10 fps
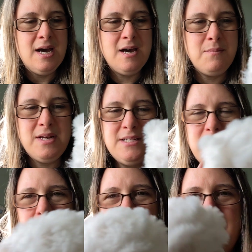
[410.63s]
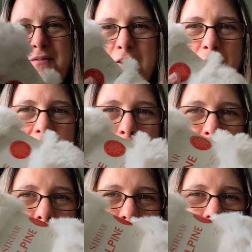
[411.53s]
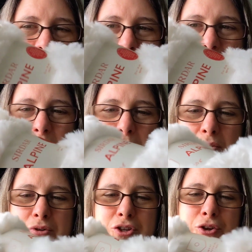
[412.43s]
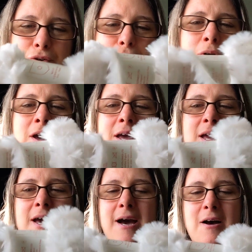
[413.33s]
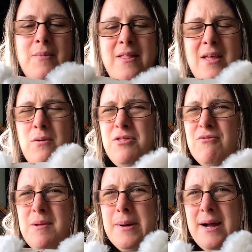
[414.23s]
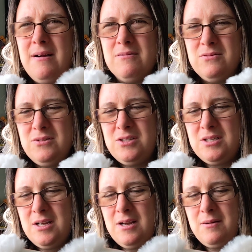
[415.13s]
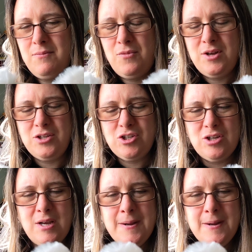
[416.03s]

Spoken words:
and it's only 50-gram balls, so I bought two, and they were £3, which